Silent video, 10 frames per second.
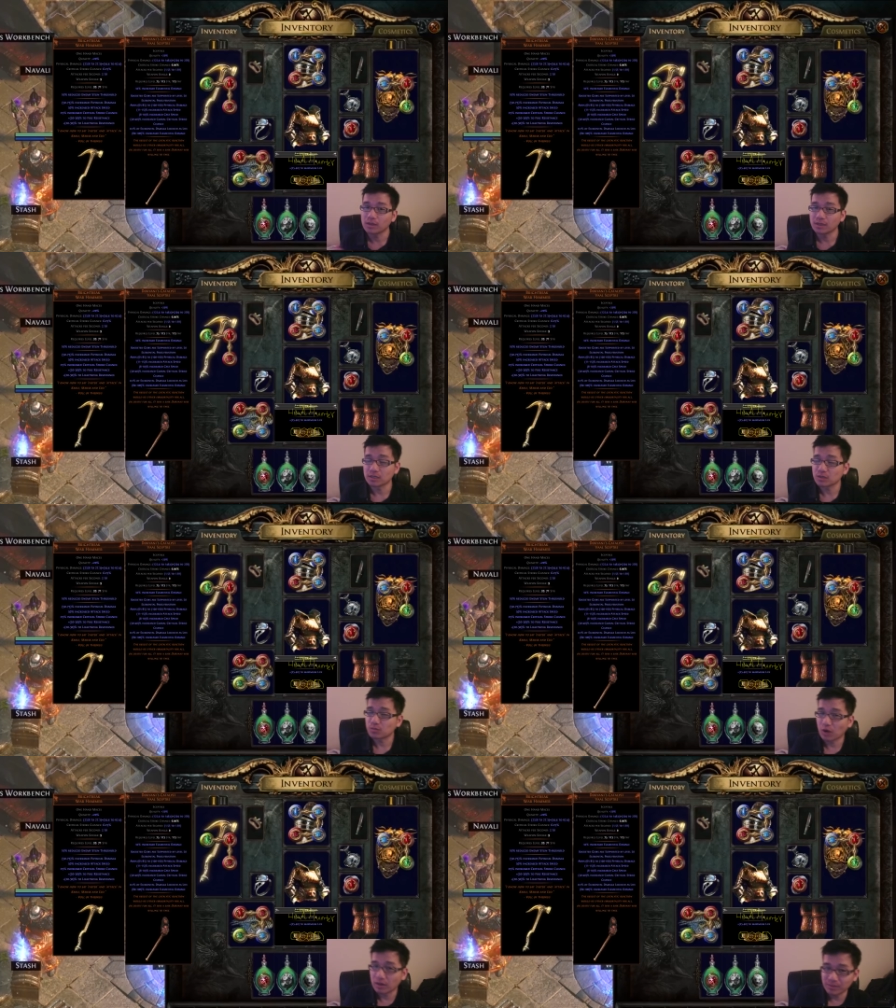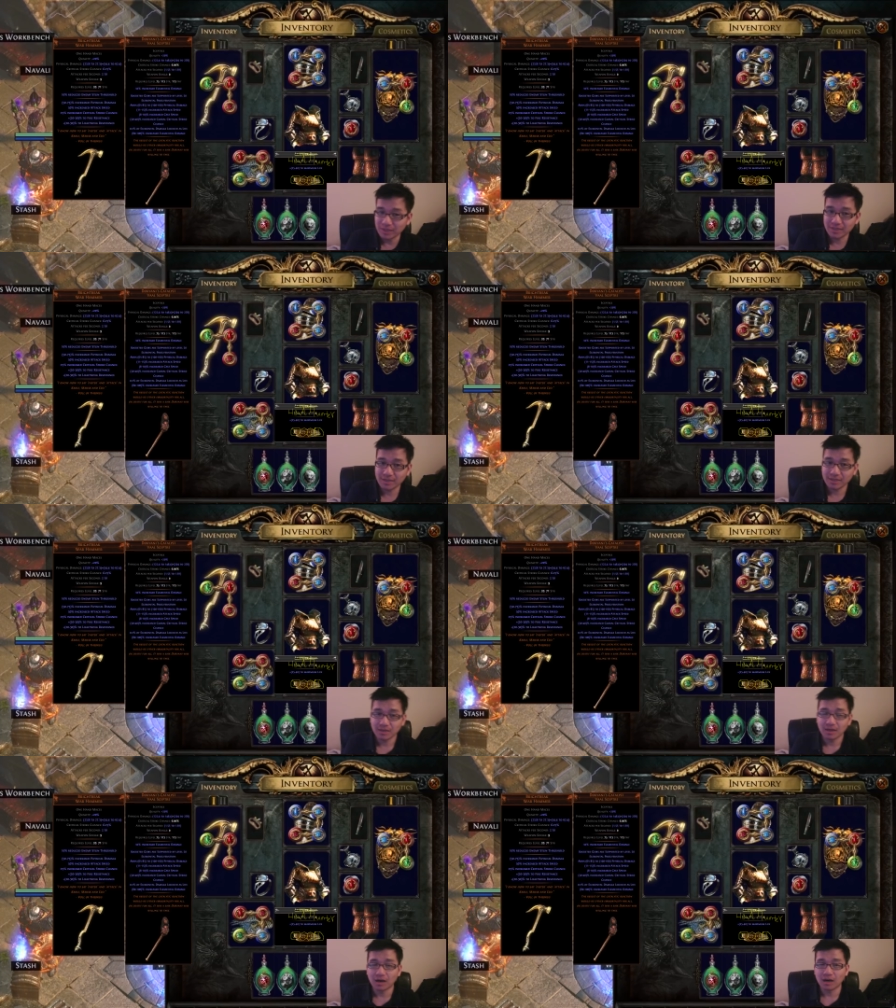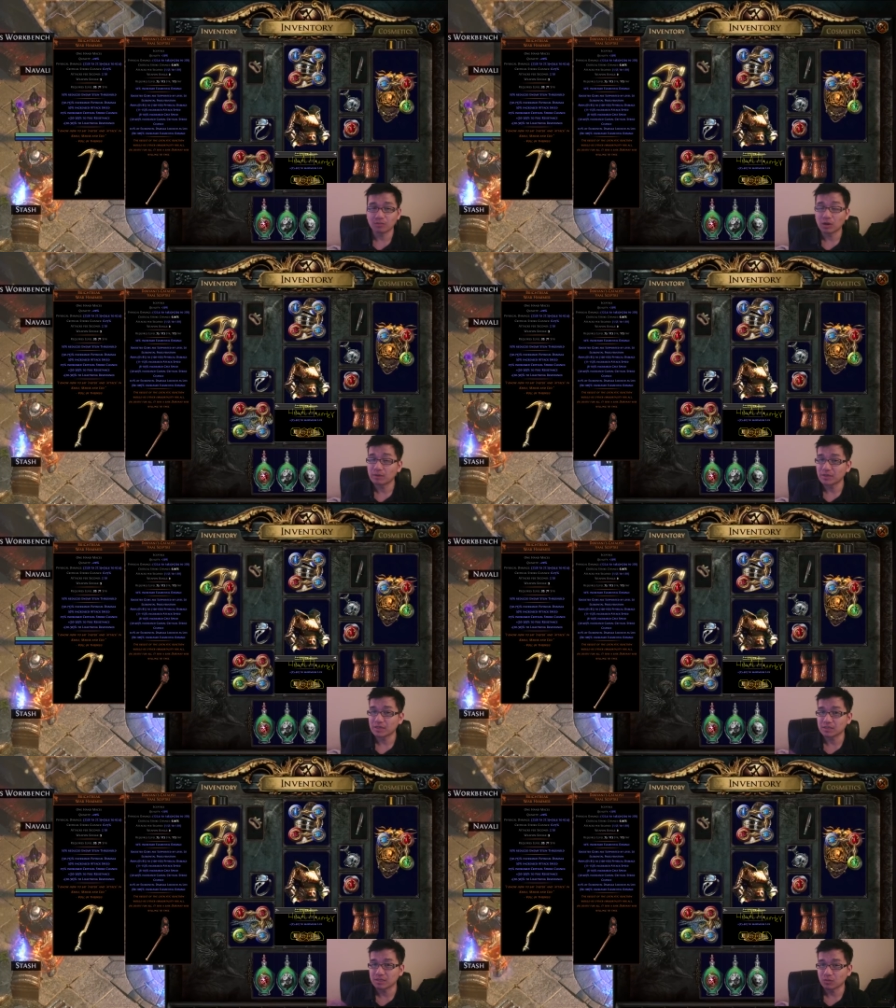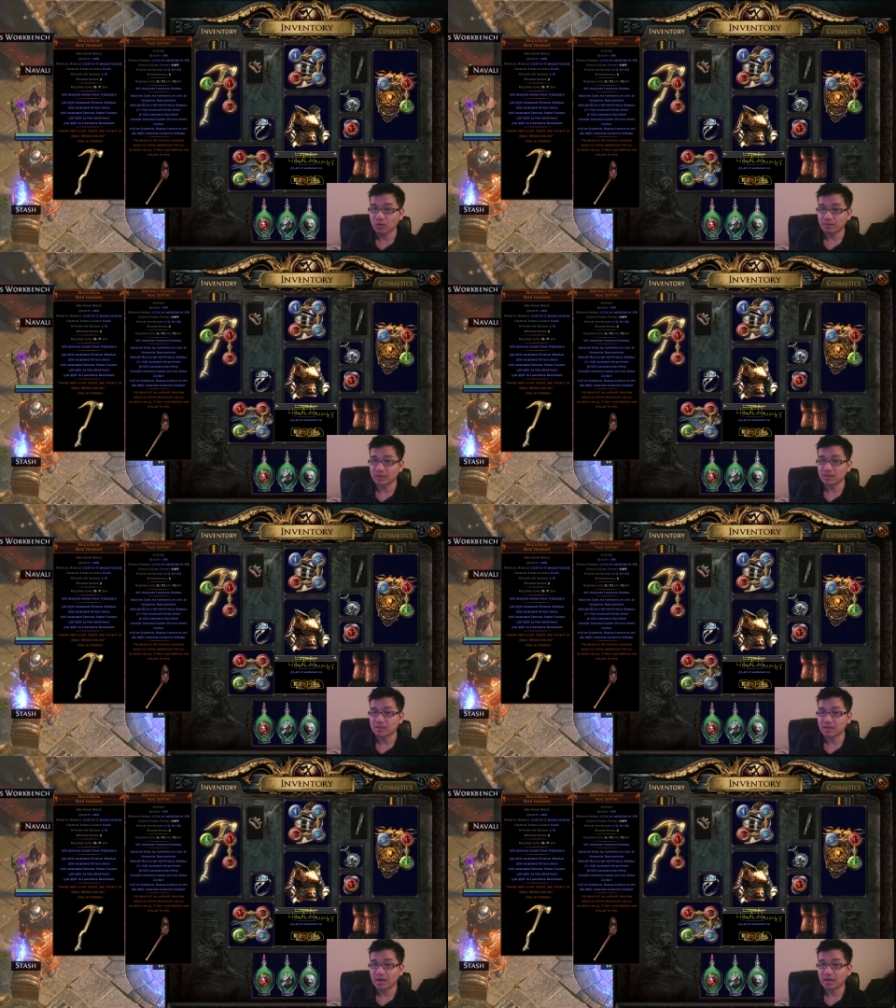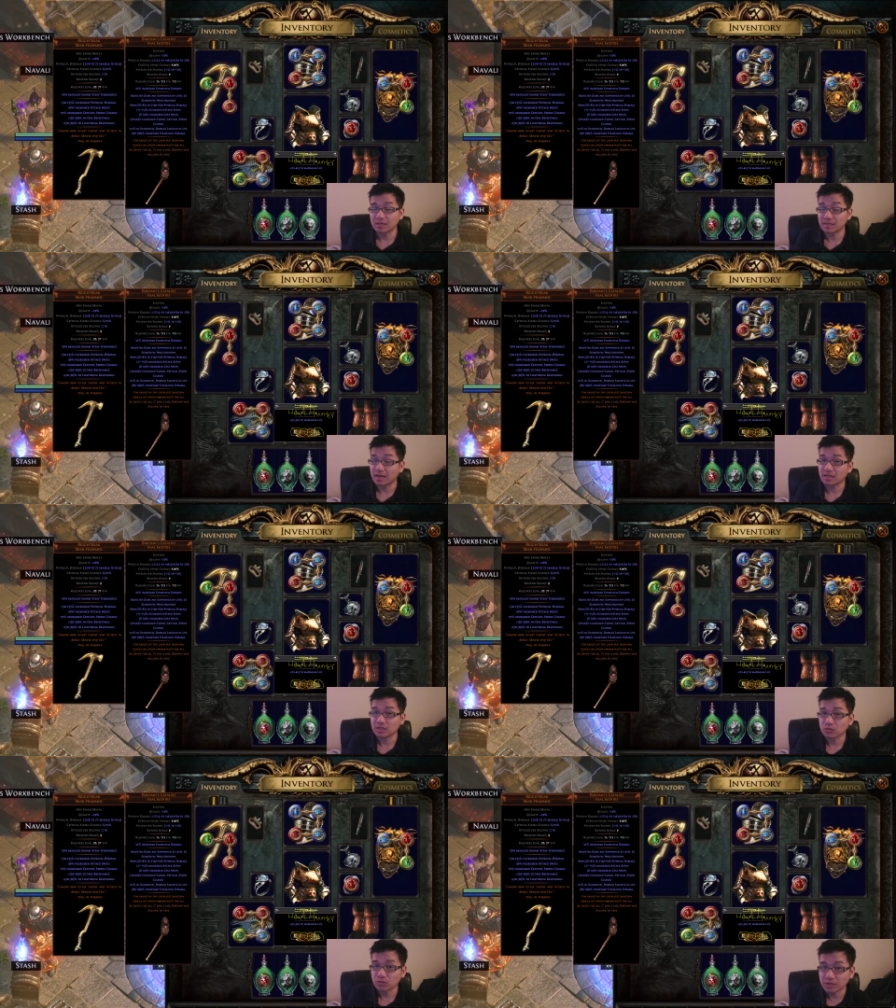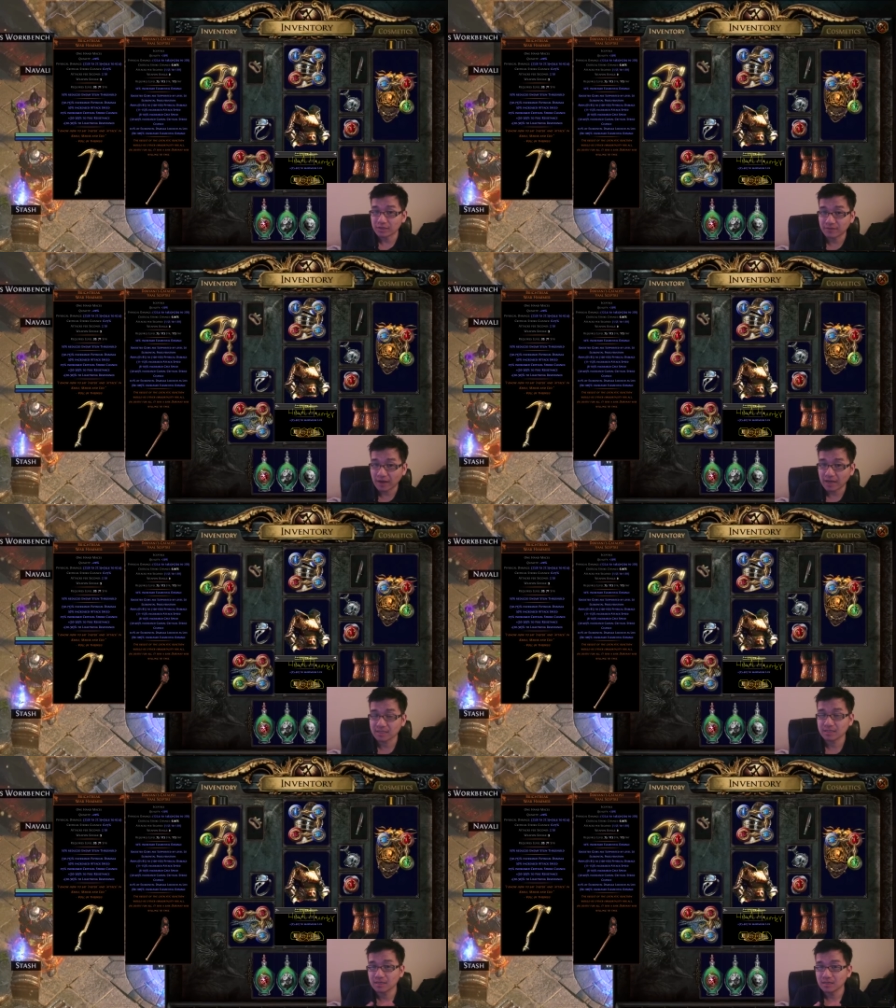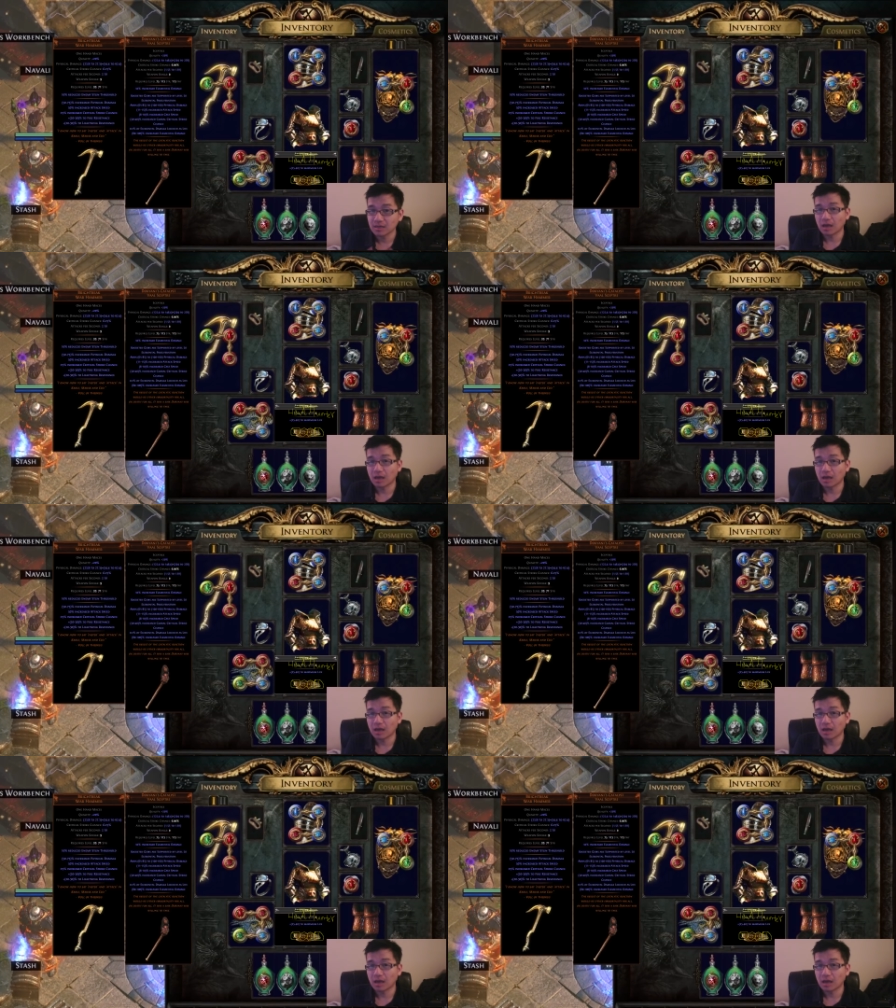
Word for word: One is Brightbeak. Uh, Brightbeak is a weapon that attacks really fast.